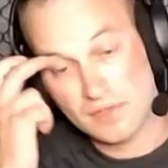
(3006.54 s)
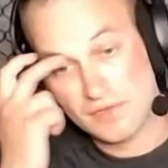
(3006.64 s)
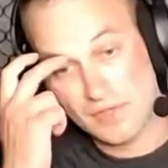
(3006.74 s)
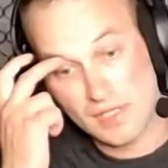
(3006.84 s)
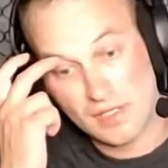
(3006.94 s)

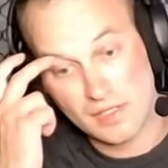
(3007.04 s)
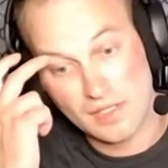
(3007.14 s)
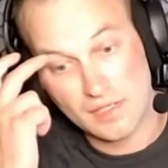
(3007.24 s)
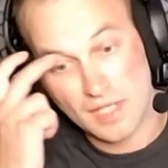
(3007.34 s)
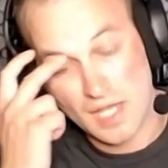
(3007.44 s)

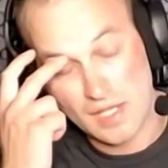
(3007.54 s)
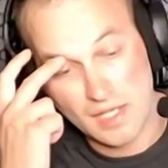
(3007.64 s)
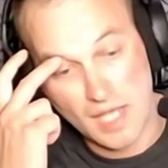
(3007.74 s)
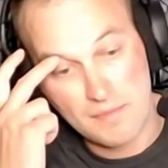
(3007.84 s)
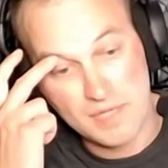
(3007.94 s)
I
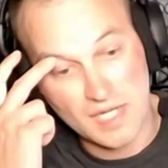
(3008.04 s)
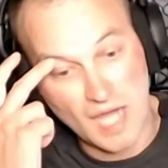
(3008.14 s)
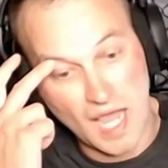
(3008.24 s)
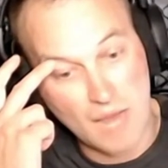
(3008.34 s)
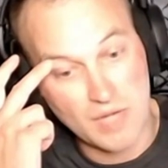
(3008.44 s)
mean, I would
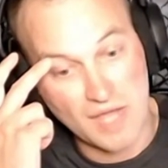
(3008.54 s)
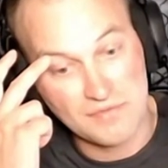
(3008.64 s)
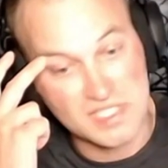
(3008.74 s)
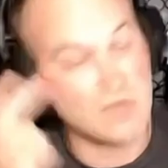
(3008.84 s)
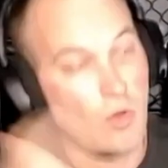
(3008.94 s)
have to say the
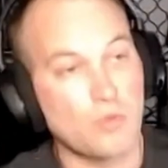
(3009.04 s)
whole thing.